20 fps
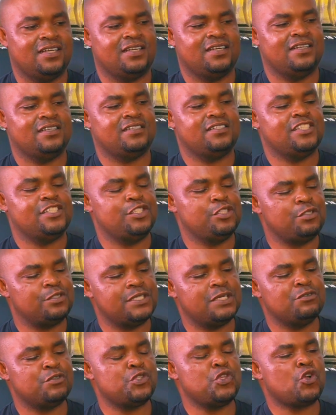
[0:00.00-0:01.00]
the children
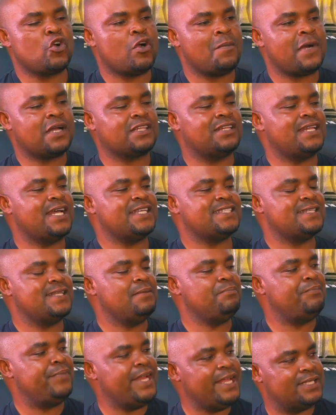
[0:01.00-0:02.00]
will still come back to that
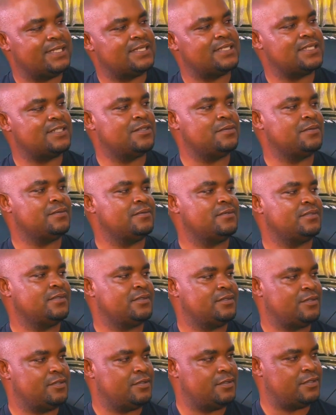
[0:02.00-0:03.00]
same place to
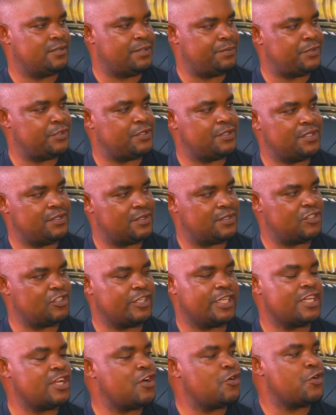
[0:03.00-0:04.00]
reproduce. So
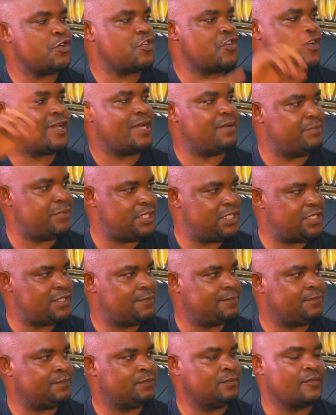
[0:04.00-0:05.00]
they don't go to other beach.
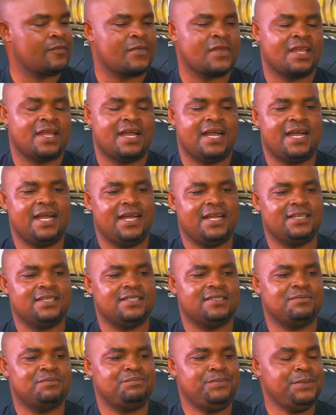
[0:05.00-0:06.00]
And
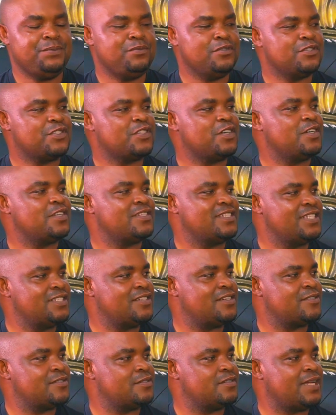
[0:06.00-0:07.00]
people saw sea
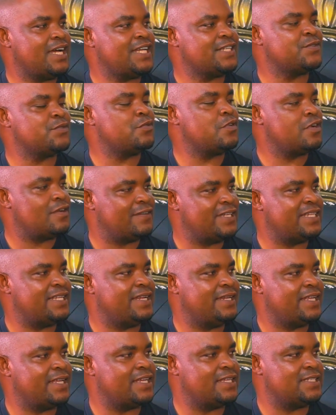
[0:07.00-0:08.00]
turtle as one of the
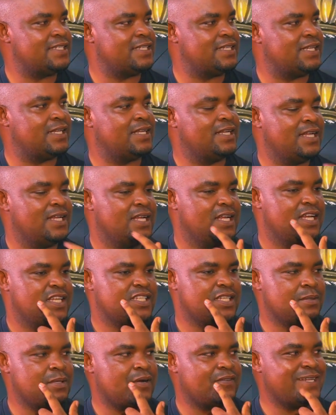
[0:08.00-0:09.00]
delicacy.
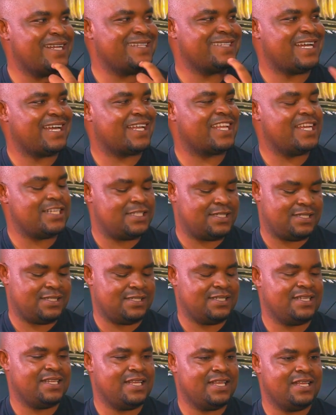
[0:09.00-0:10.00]
Some of them target
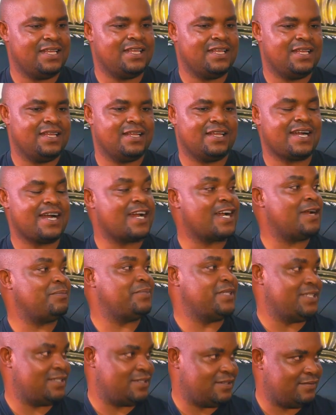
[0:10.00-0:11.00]
the
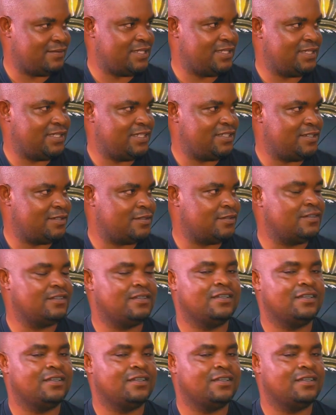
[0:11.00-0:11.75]
carapace of the sea turtle.